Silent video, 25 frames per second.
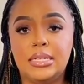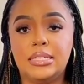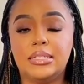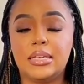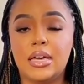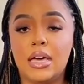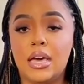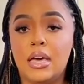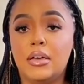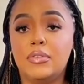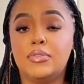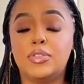
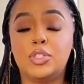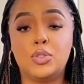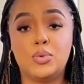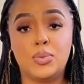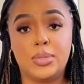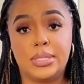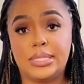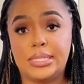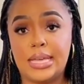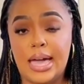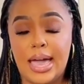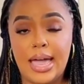But were they
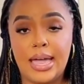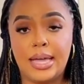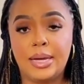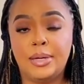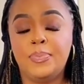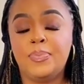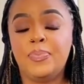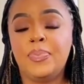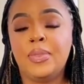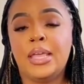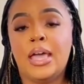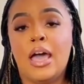
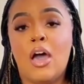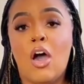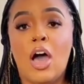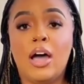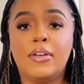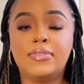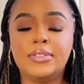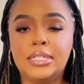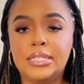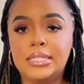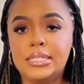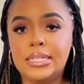right?
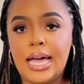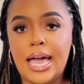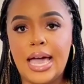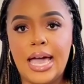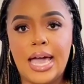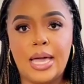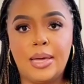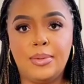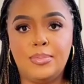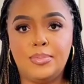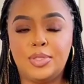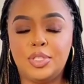
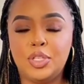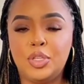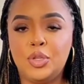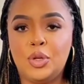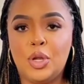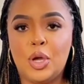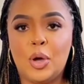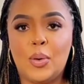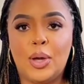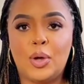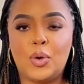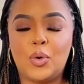To
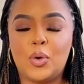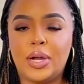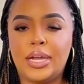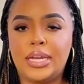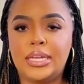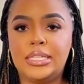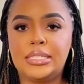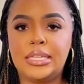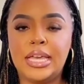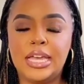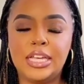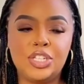understand the
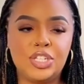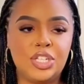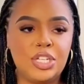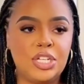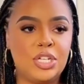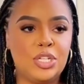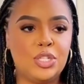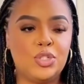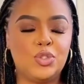truth,